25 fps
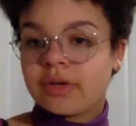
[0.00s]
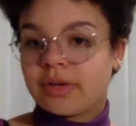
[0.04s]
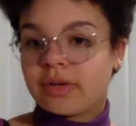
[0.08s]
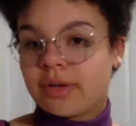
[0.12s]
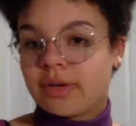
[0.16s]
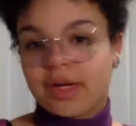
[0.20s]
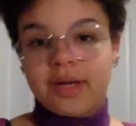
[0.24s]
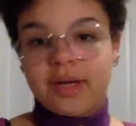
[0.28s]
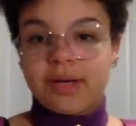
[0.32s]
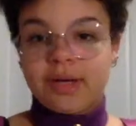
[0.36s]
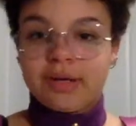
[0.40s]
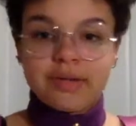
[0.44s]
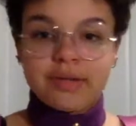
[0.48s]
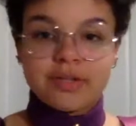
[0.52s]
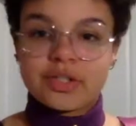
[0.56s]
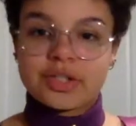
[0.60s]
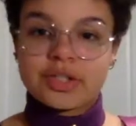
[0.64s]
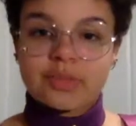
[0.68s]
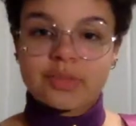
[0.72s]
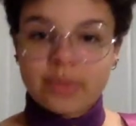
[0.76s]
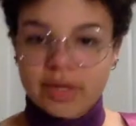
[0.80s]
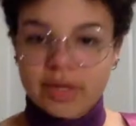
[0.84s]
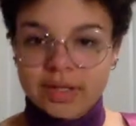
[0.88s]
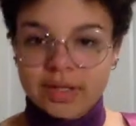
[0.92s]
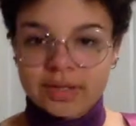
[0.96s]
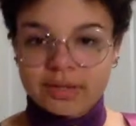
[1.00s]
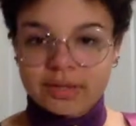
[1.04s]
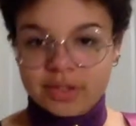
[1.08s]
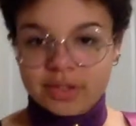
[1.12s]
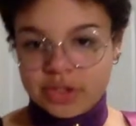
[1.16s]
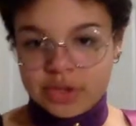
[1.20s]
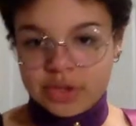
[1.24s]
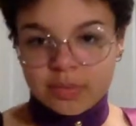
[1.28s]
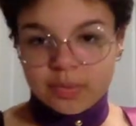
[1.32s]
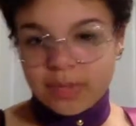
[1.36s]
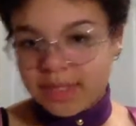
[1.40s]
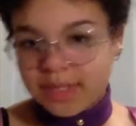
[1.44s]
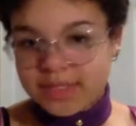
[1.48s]
I don't know, you just wanna you
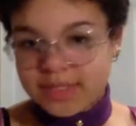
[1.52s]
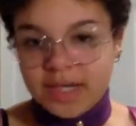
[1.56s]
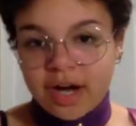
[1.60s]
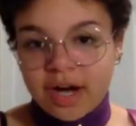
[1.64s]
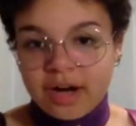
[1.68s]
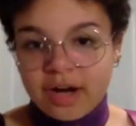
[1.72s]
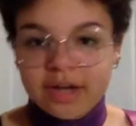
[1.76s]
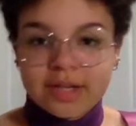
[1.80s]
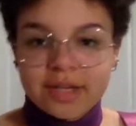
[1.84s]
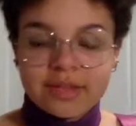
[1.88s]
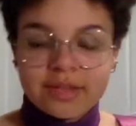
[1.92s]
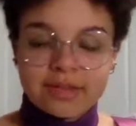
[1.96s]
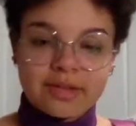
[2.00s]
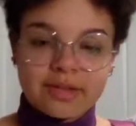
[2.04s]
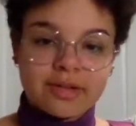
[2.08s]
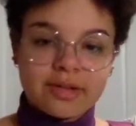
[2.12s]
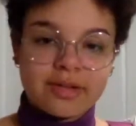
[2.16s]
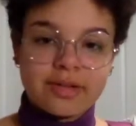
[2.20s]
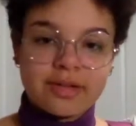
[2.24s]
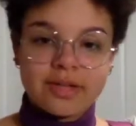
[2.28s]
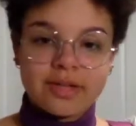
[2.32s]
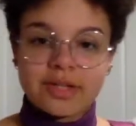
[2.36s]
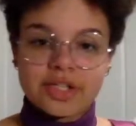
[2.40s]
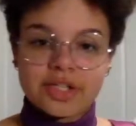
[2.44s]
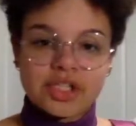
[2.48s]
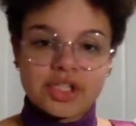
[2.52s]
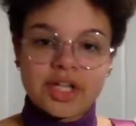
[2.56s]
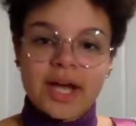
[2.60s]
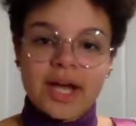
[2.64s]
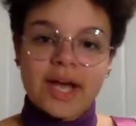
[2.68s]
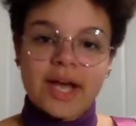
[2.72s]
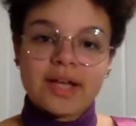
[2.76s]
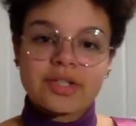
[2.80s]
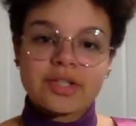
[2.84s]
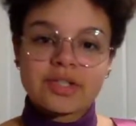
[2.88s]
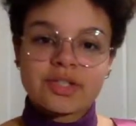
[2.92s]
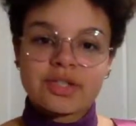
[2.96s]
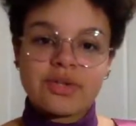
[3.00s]
just wanna talk in the in the
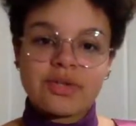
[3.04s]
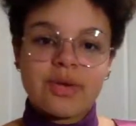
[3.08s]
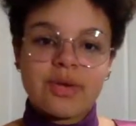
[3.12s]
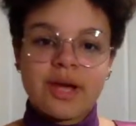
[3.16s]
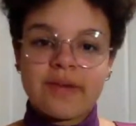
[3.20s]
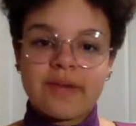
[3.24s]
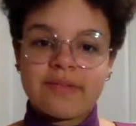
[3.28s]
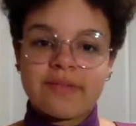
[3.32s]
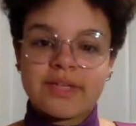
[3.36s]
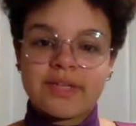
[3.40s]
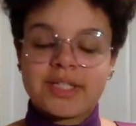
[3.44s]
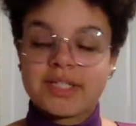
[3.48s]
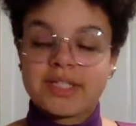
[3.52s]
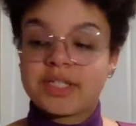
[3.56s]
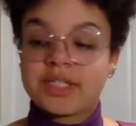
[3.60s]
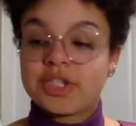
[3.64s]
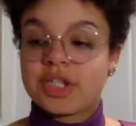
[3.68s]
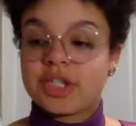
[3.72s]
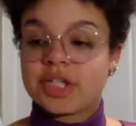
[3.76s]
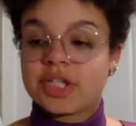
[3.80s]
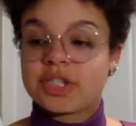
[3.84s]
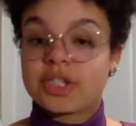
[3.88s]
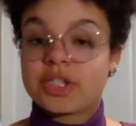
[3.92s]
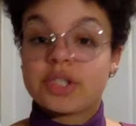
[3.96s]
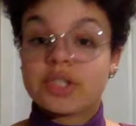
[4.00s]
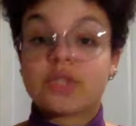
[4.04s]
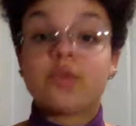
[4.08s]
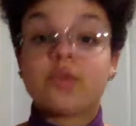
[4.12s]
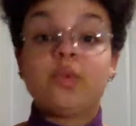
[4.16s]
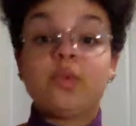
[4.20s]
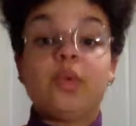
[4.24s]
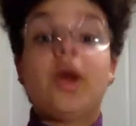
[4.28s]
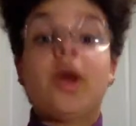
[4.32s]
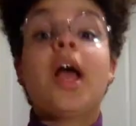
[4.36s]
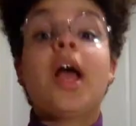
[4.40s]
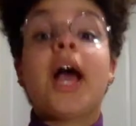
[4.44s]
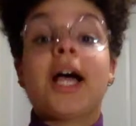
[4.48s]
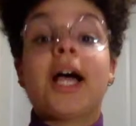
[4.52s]
chats or you have any suggestions.
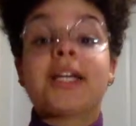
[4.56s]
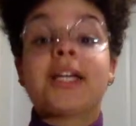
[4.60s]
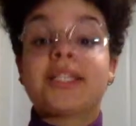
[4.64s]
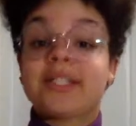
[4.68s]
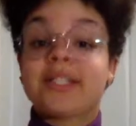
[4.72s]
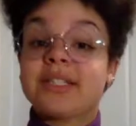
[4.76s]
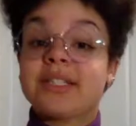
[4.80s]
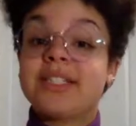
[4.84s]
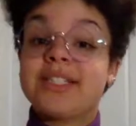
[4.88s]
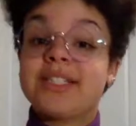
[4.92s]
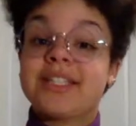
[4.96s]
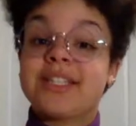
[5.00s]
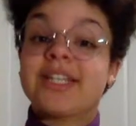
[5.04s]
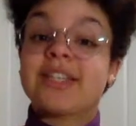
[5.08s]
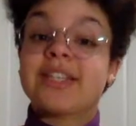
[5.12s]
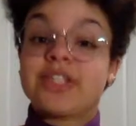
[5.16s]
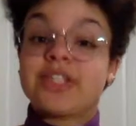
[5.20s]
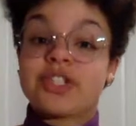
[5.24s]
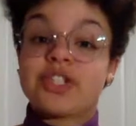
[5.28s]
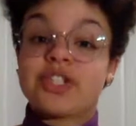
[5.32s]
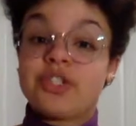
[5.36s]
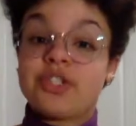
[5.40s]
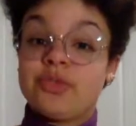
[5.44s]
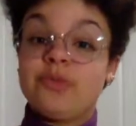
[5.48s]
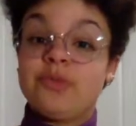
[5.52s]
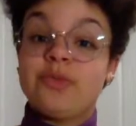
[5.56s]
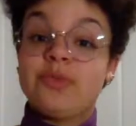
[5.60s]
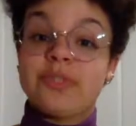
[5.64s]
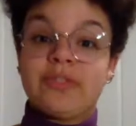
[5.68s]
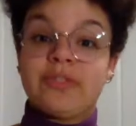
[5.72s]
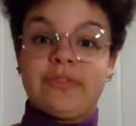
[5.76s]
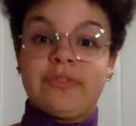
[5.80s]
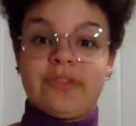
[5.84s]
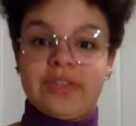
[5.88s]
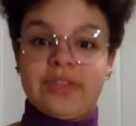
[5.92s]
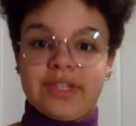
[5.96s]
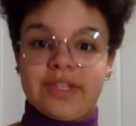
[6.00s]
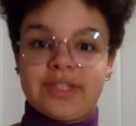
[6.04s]
Ooh, I still need to get the shoes
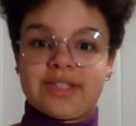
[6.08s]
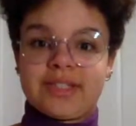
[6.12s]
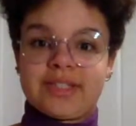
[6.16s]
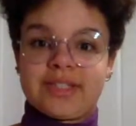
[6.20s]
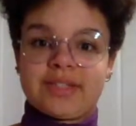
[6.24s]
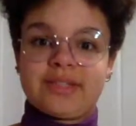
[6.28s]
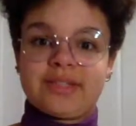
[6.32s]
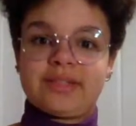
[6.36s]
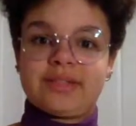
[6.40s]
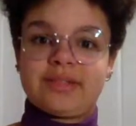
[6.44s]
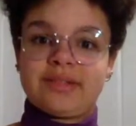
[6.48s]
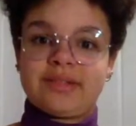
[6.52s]
for this.